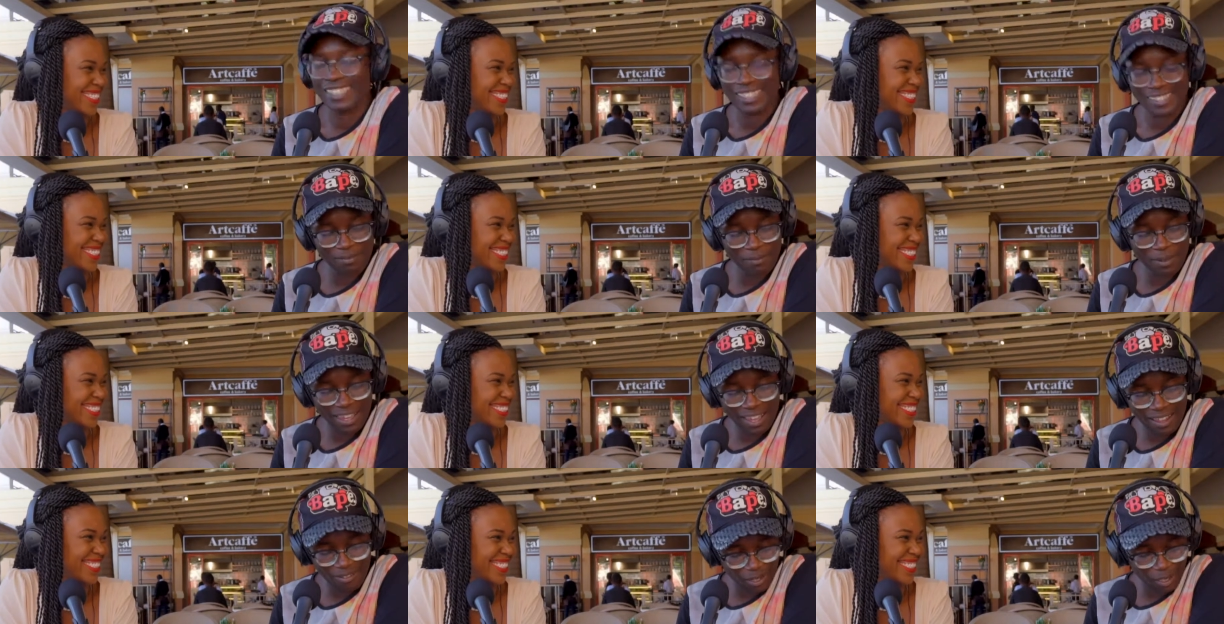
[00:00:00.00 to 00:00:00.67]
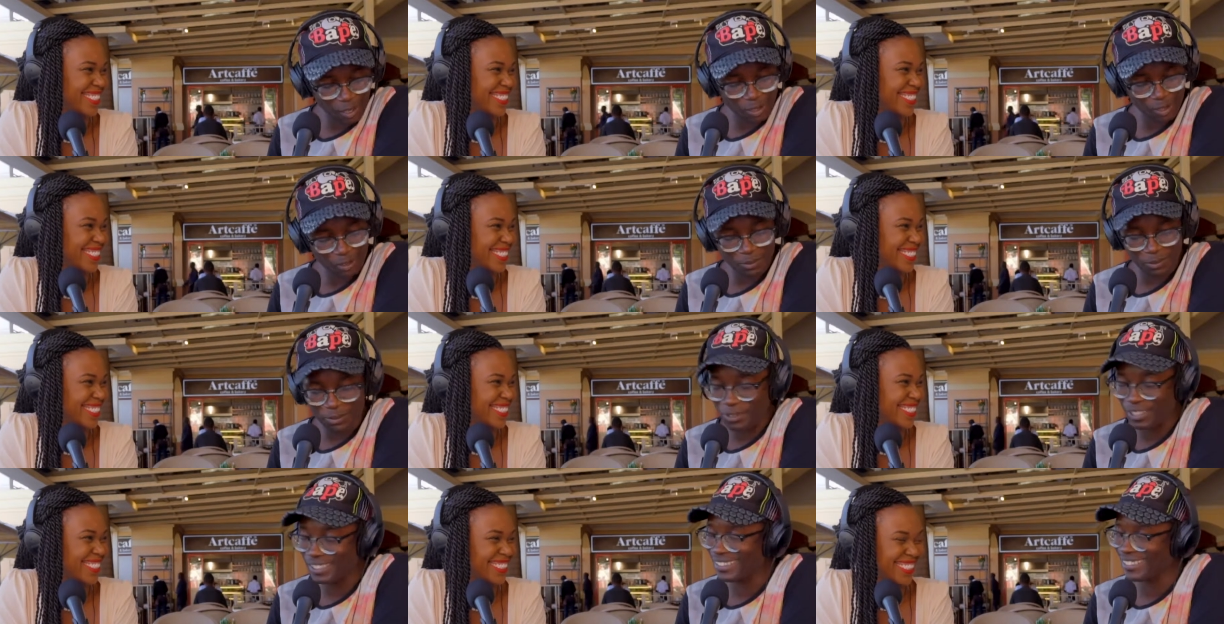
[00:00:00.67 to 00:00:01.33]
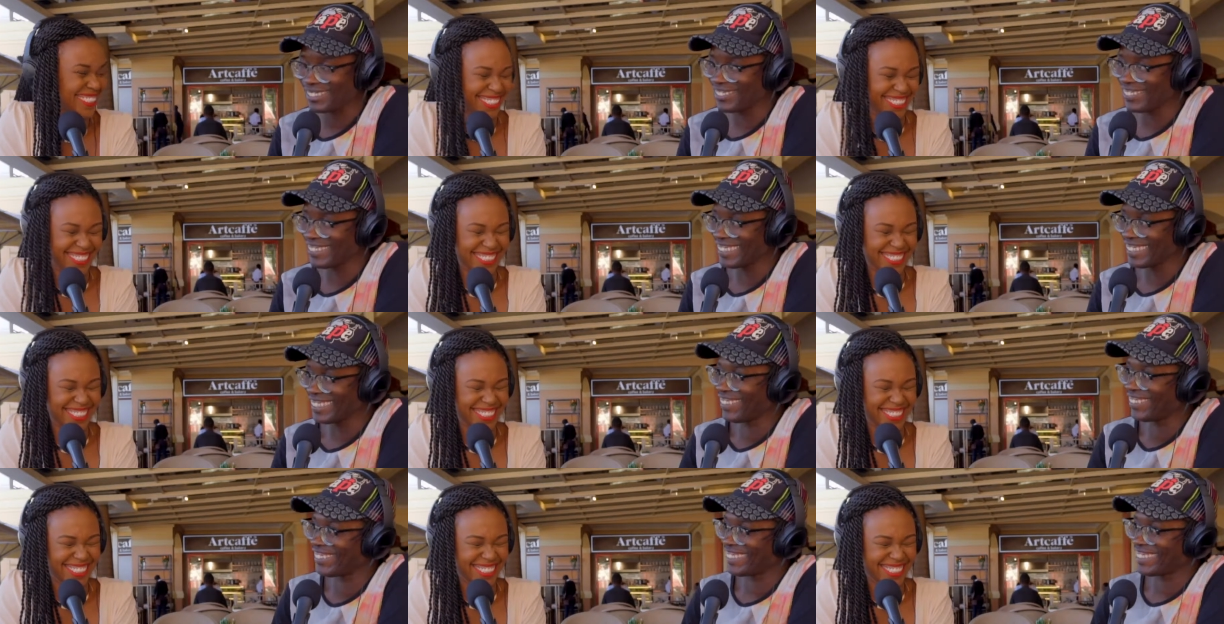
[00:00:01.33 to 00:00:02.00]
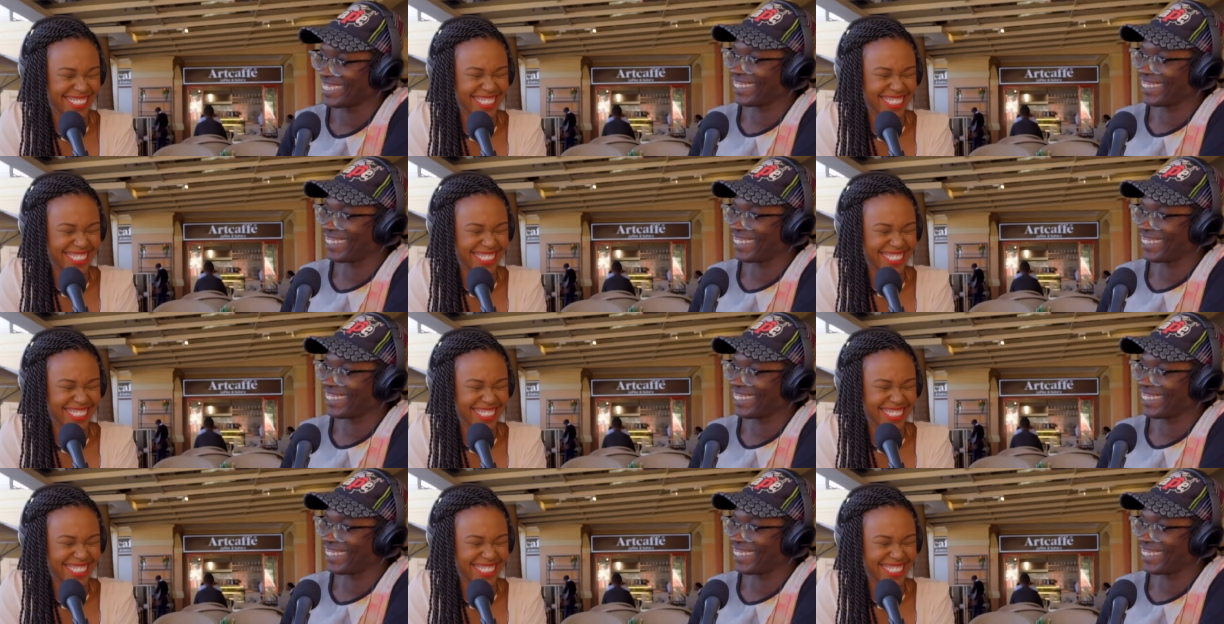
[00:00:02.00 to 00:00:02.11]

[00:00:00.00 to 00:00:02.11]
Speaker 1: Trust me, I have a lot of questions when it